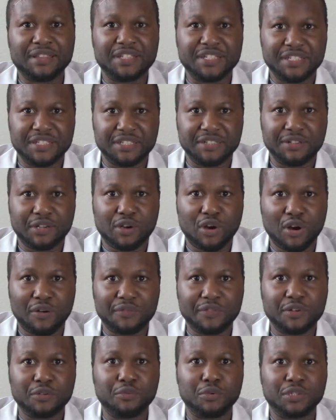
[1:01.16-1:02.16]
the
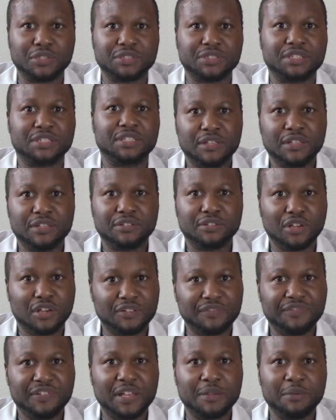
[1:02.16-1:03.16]
cover was
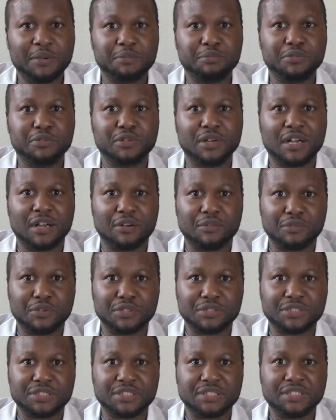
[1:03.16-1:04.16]
non-flammable and
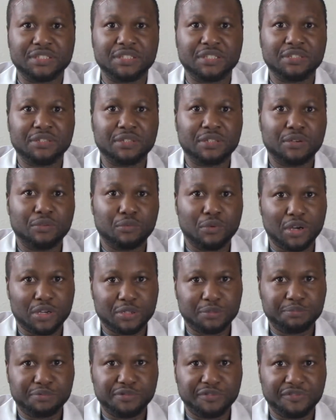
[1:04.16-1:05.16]
was
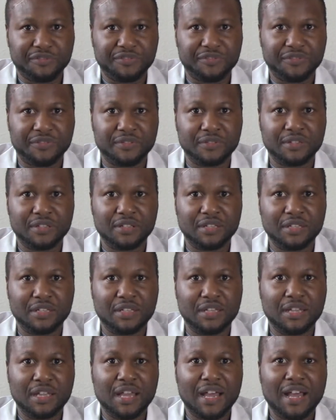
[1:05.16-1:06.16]
waterproof.
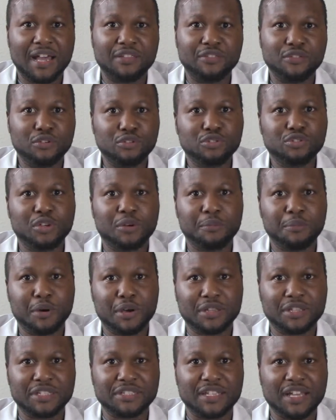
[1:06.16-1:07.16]
I know some
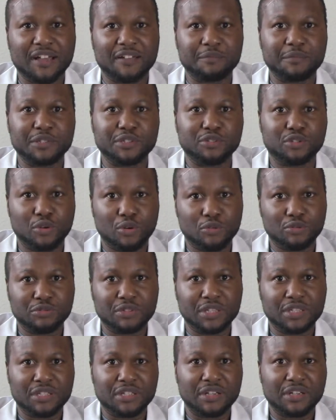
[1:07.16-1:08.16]
mothers have been
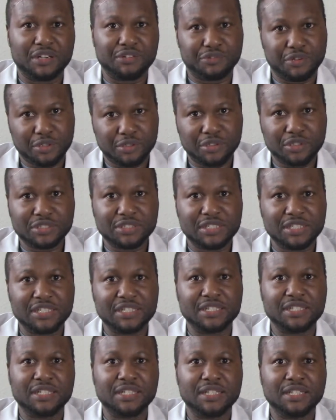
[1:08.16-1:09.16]
told
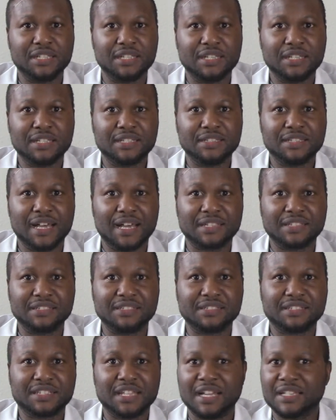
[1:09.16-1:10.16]
erroneously that the
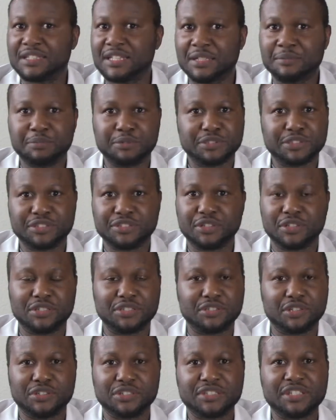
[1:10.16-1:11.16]
slanted position
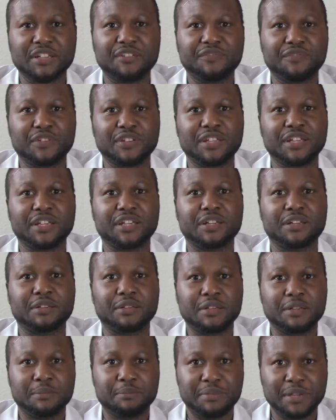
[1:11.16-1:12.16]
is unsafe for their
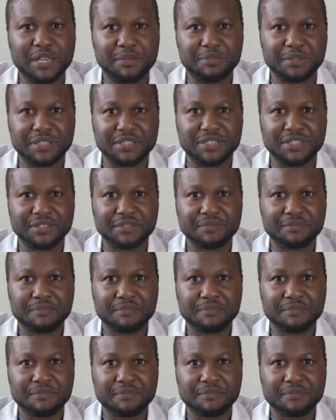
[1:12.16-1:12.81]
babies.